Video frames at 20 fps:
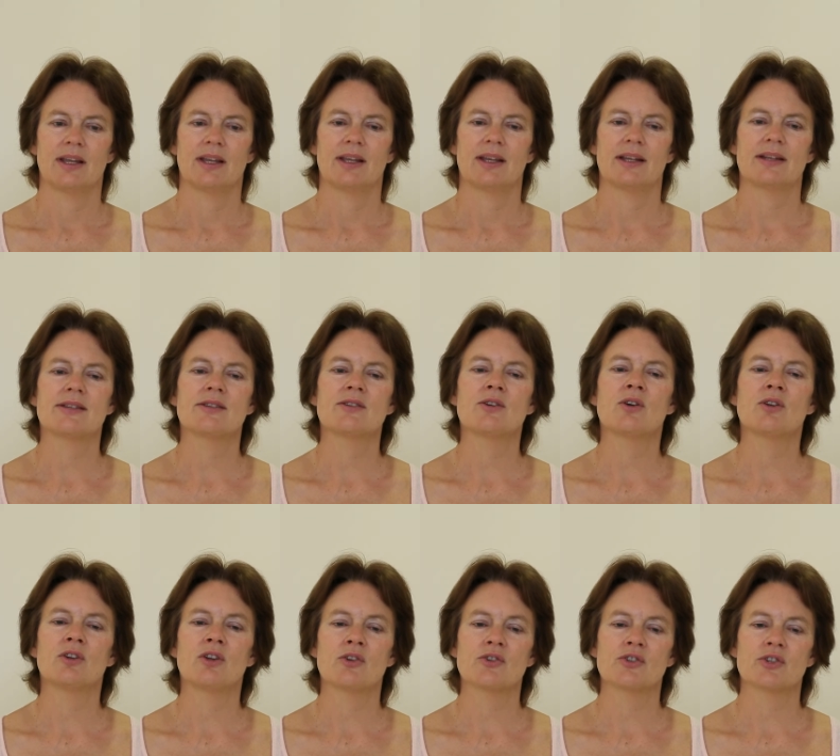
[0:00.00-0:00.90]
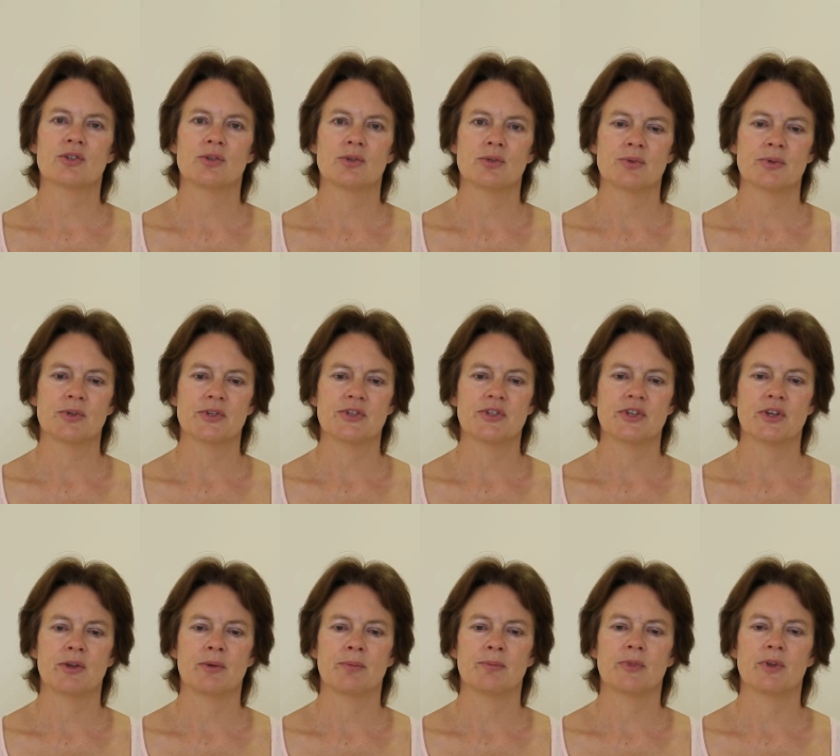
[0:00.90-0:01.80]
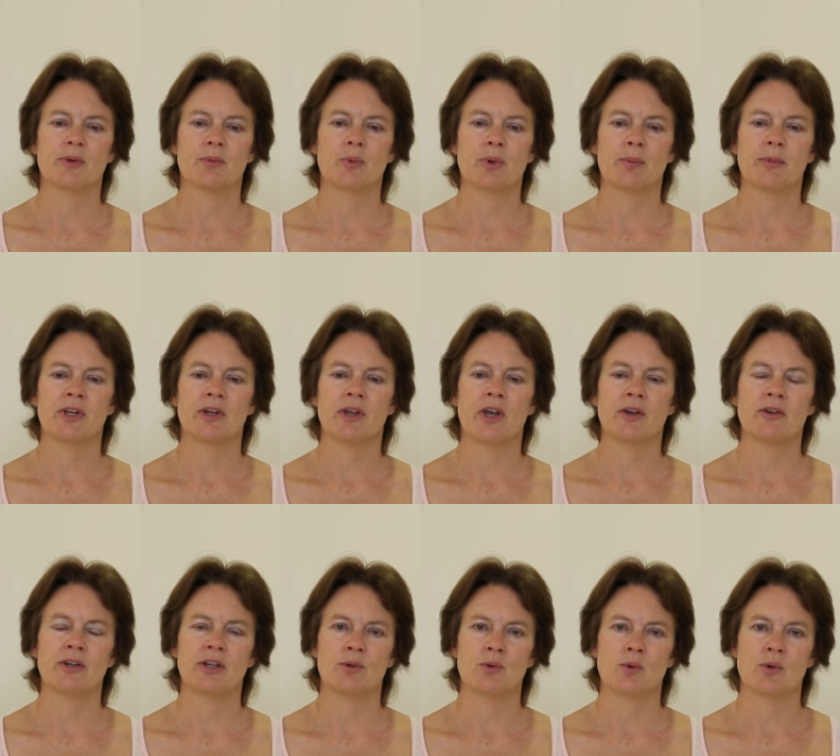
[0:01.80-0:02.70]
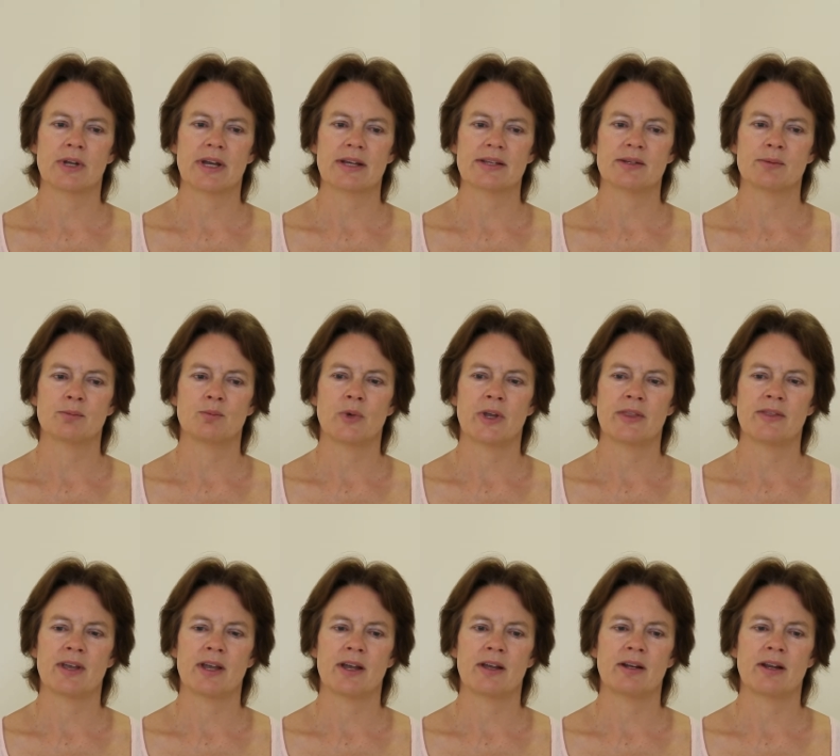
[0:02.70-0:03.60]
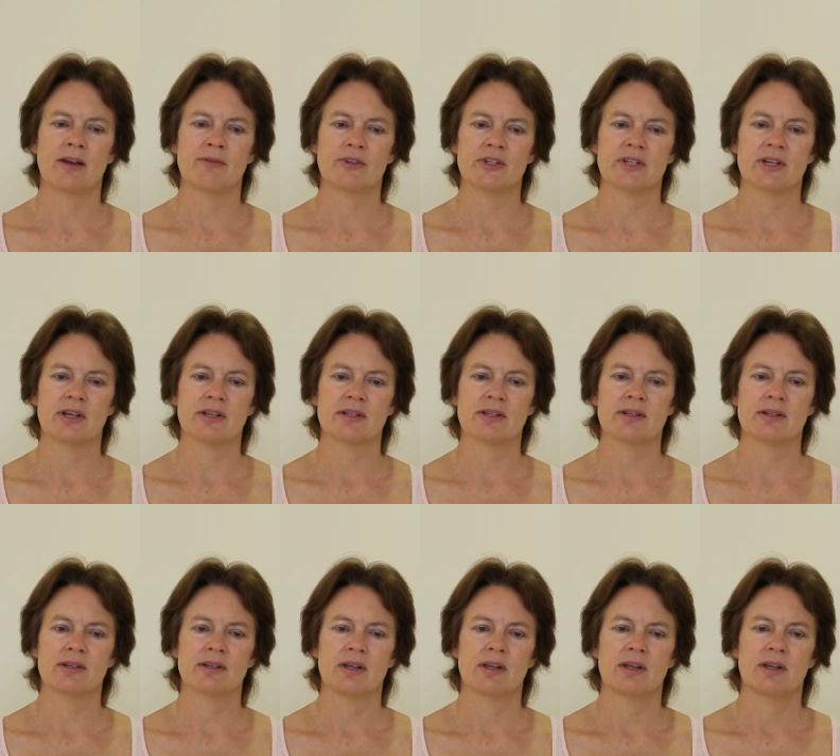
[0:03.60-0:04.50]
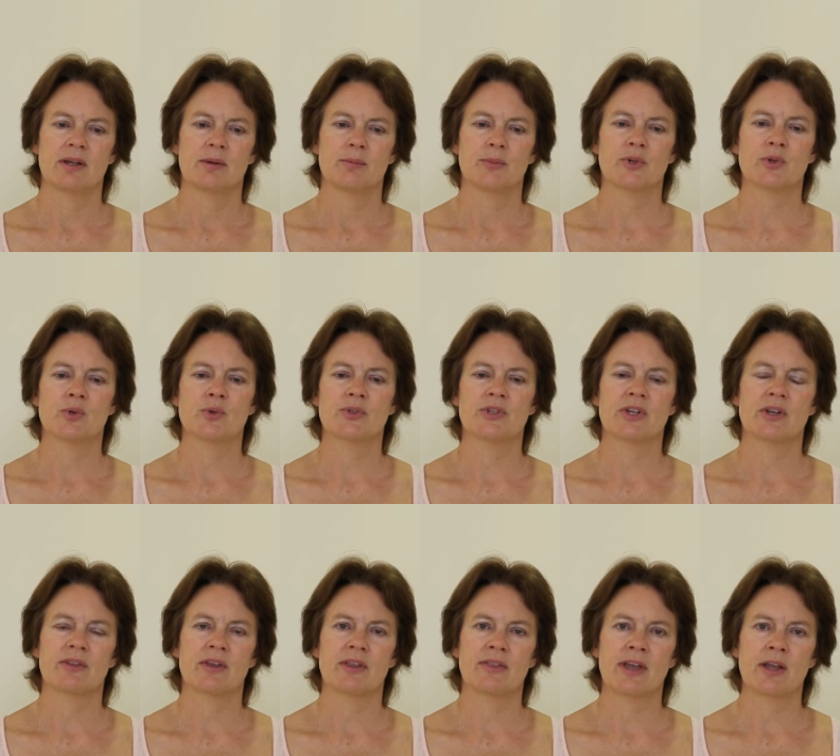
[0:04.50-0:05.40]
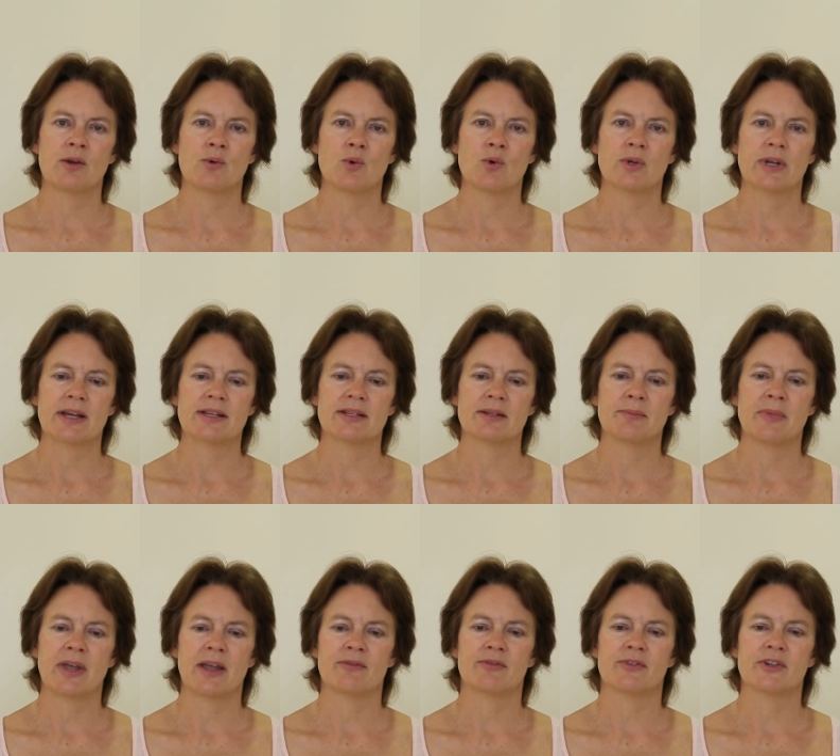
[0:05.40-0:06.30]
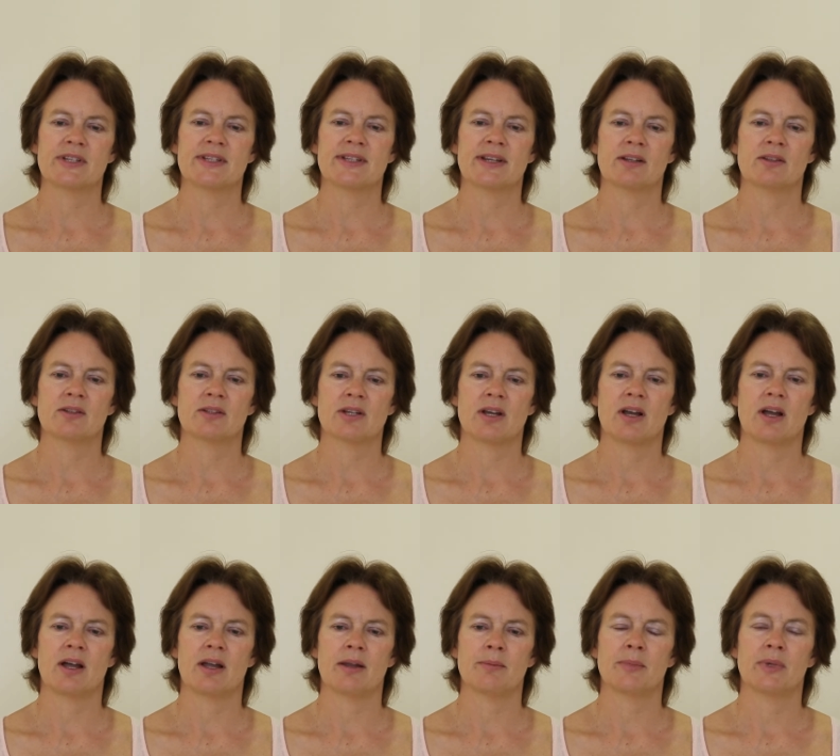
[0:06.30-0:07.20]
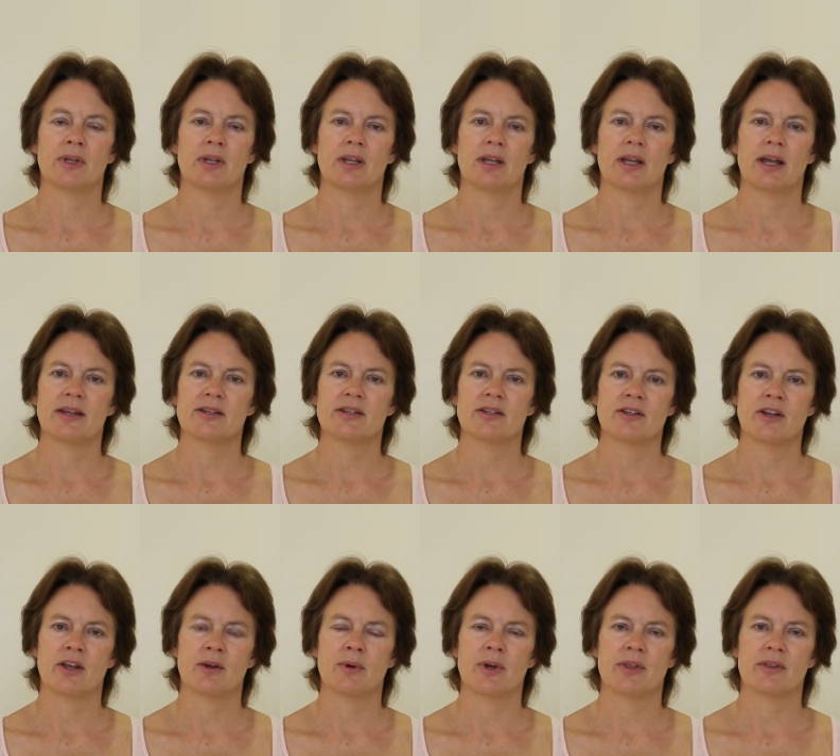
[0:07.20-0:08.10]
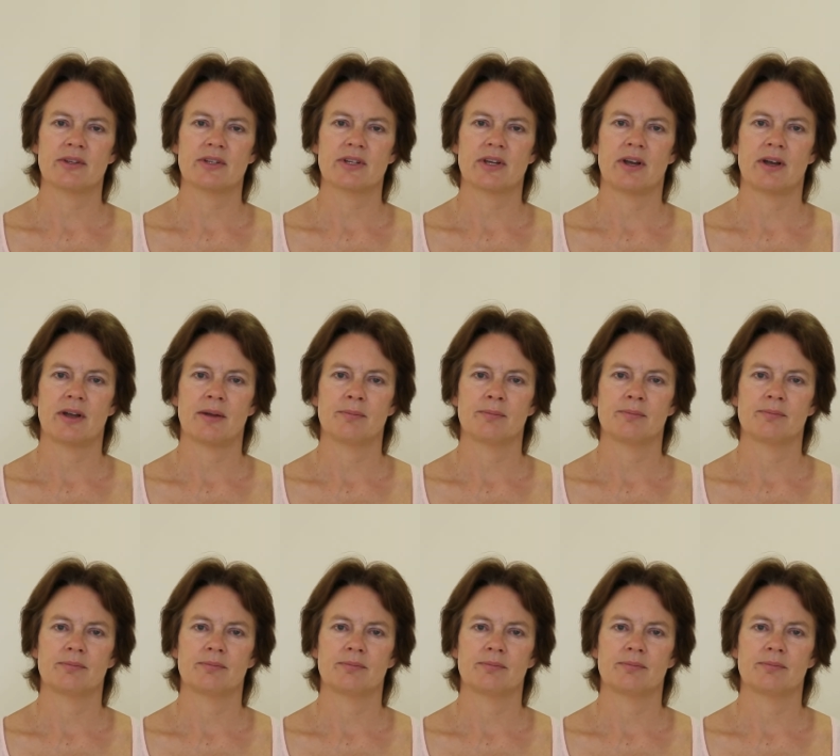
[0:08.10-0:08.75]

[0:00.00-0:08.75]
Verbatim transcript: It is not logical to assume that women only orgasm when their lover does, but also that they orgasm every single time and at no other time.